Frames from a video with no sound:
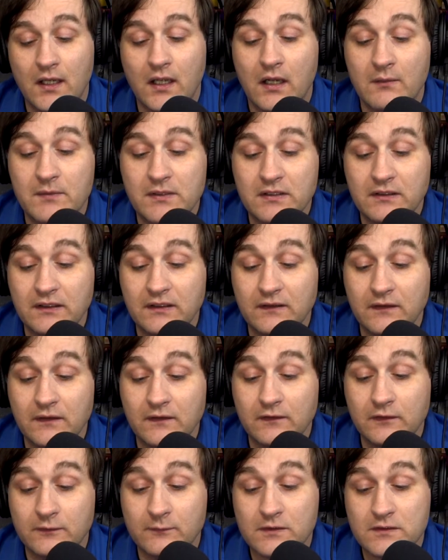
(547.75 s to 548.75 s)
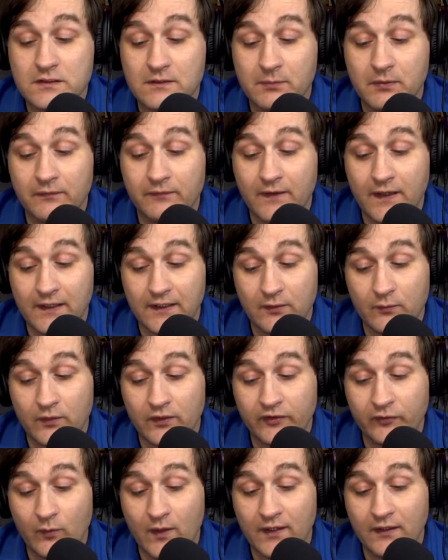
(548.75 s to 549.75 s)
American consumers are provided
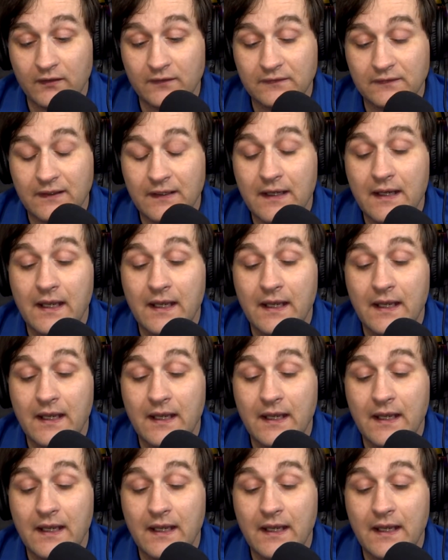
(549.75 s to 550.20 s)
with sweaters,